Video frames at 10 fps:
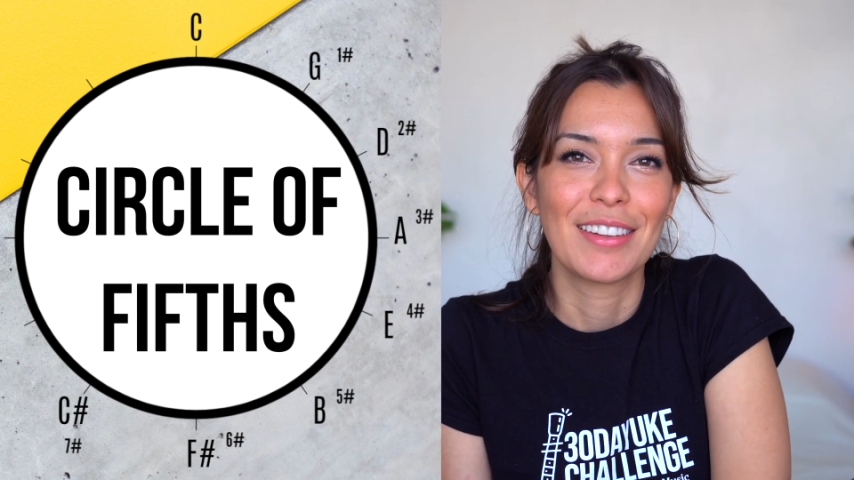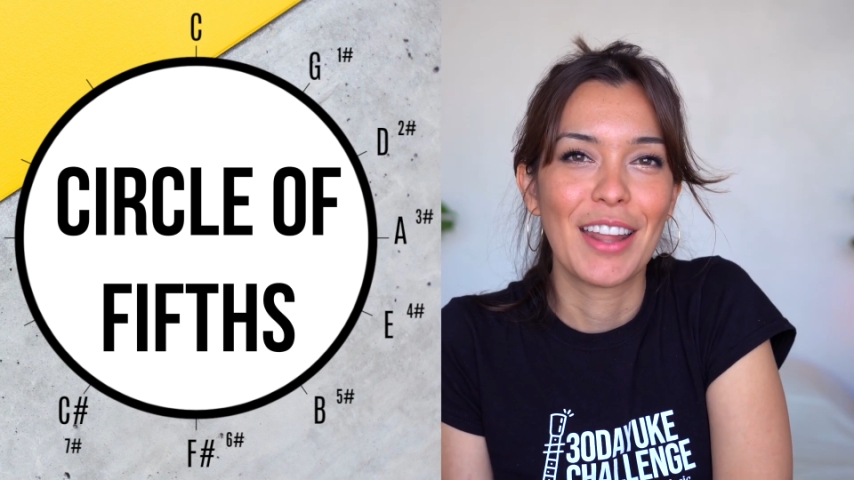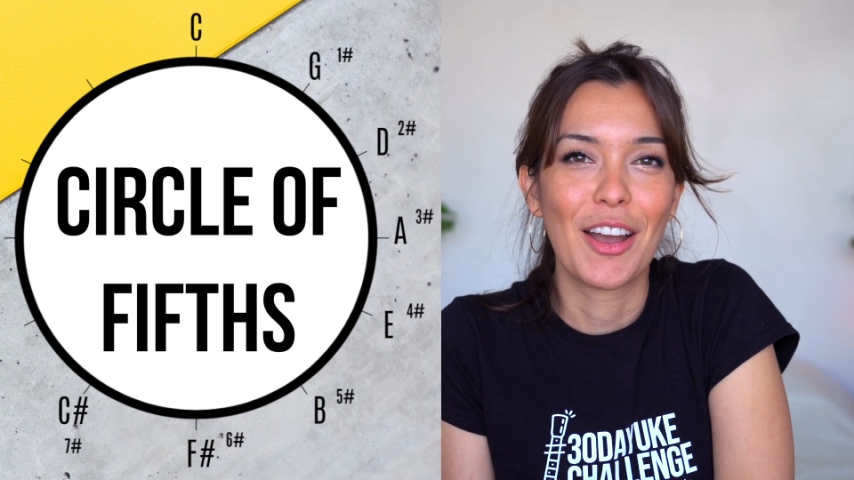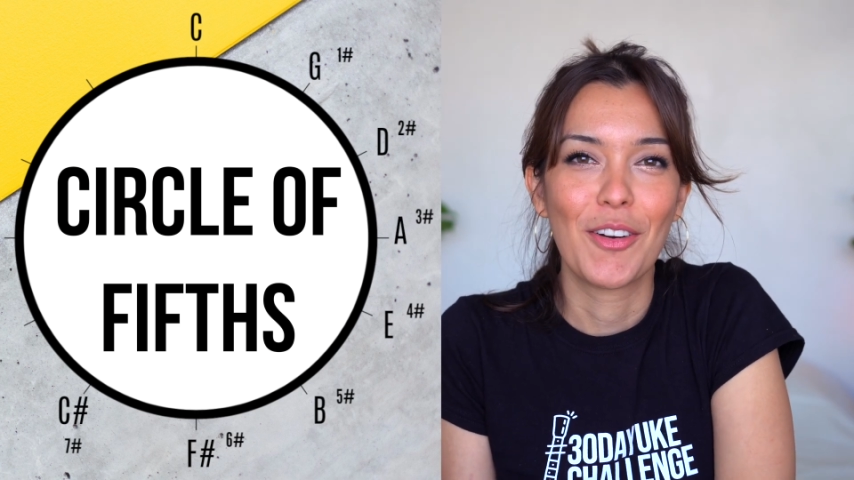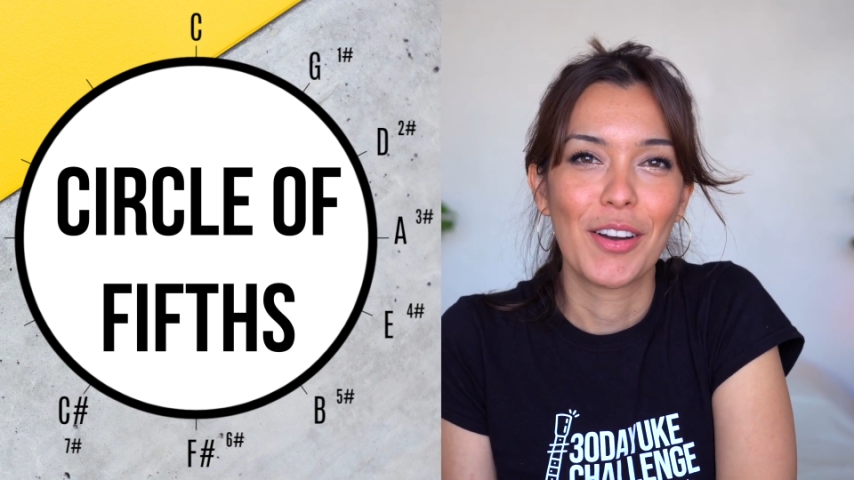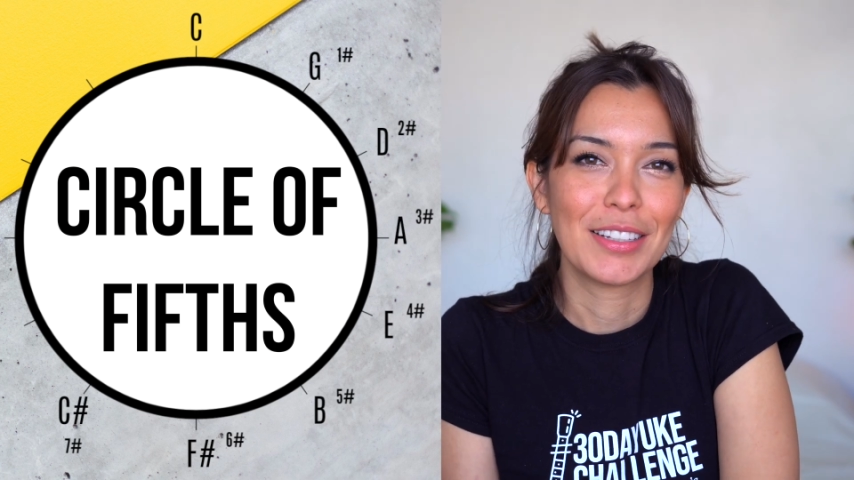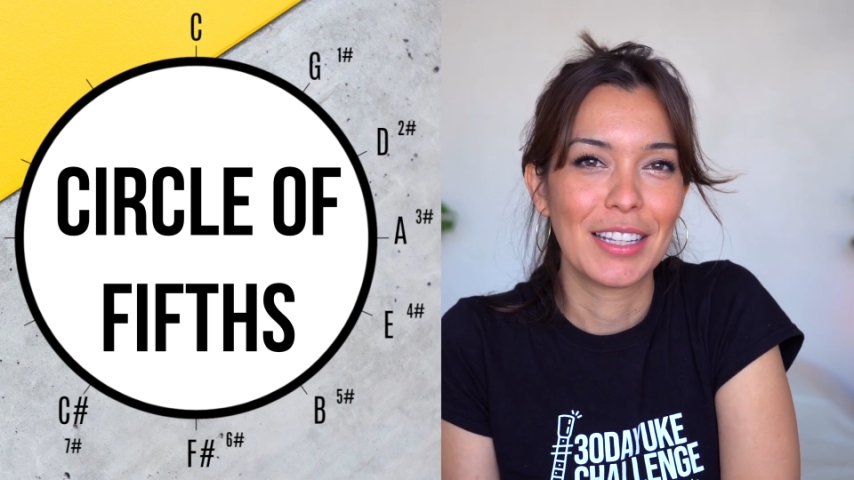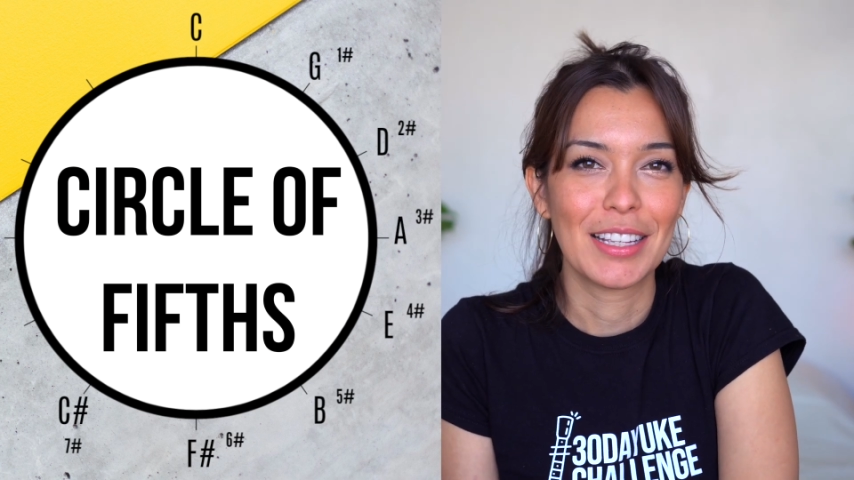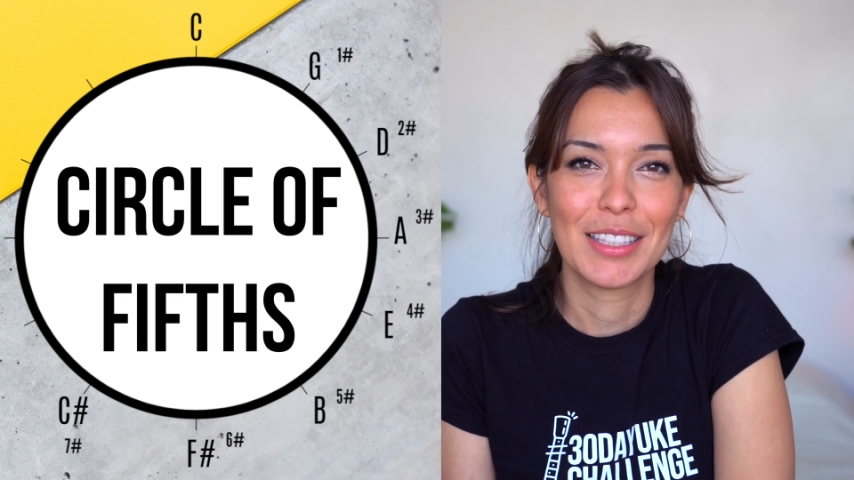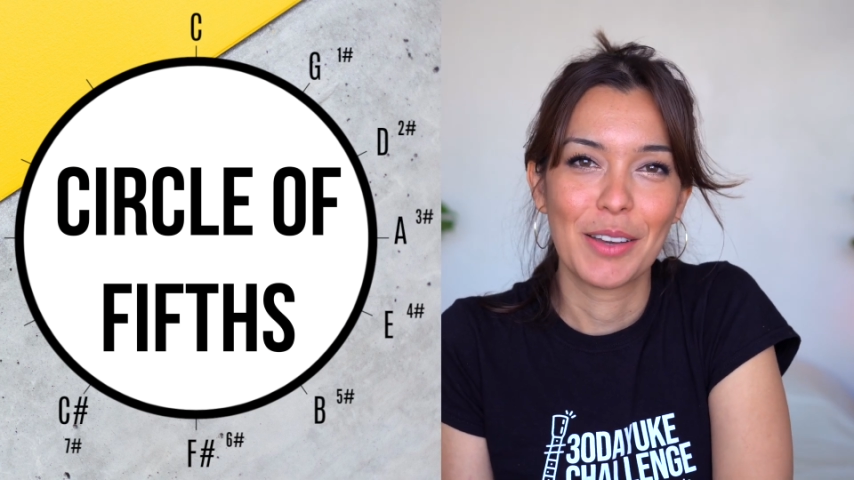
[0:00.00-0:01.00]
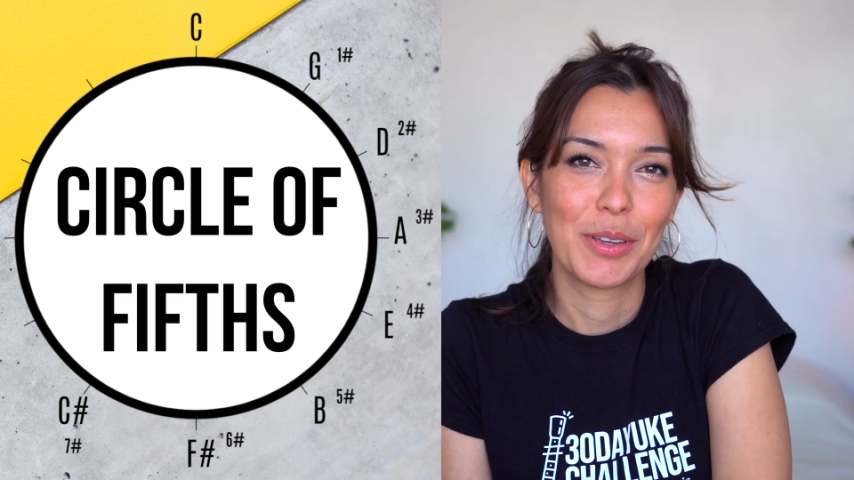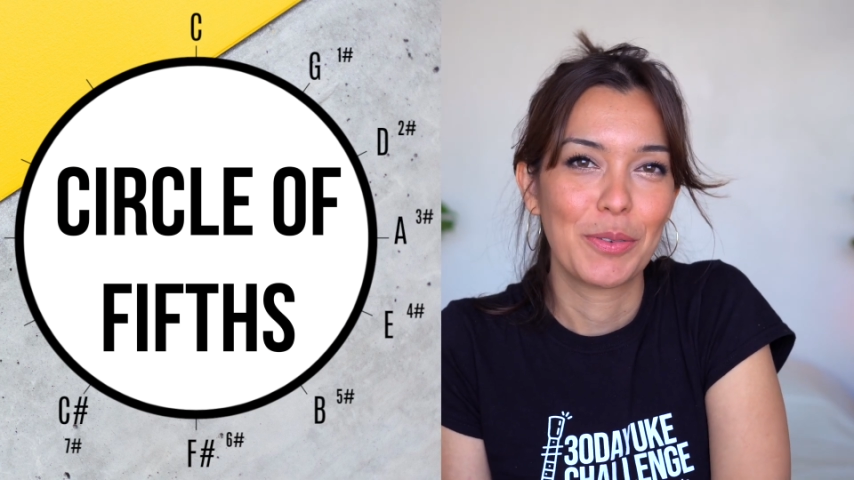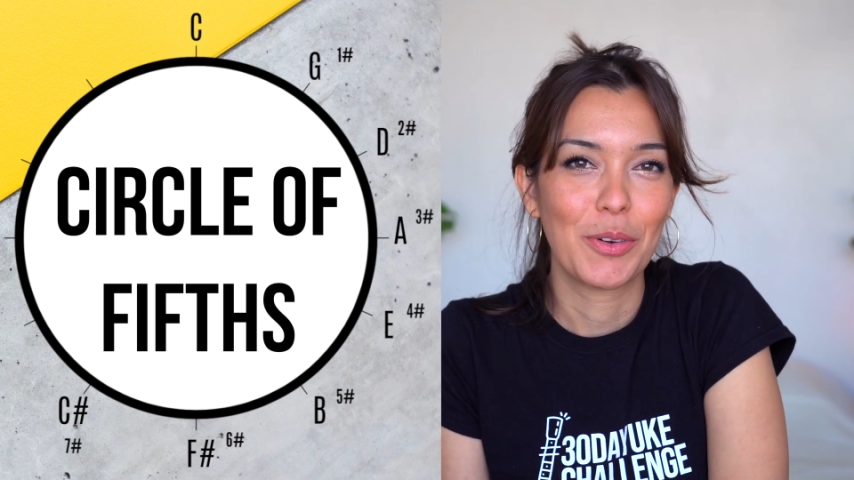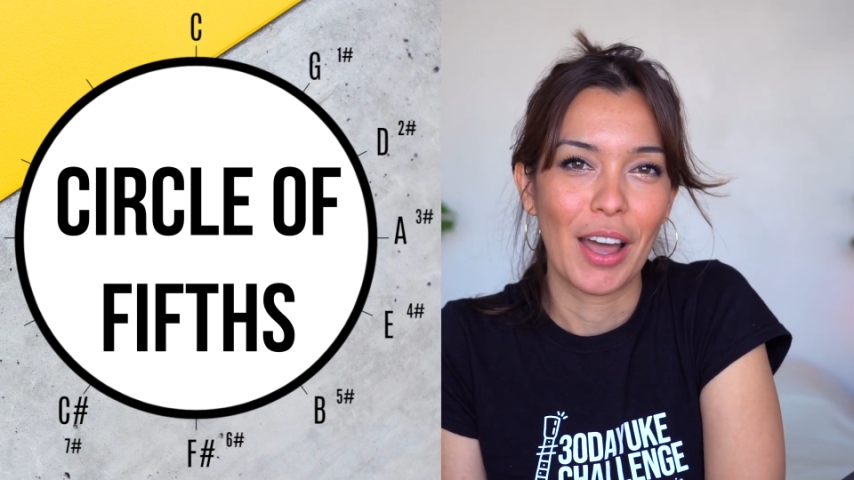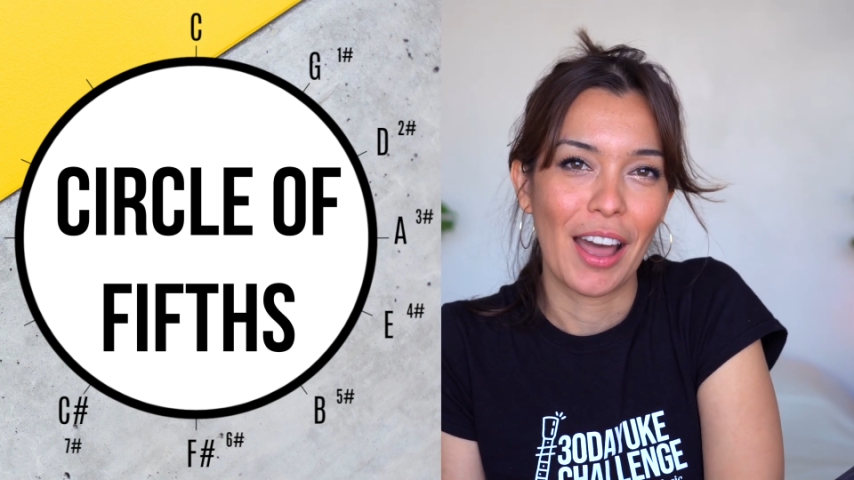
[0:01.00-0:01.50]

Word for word: Now, a test that we will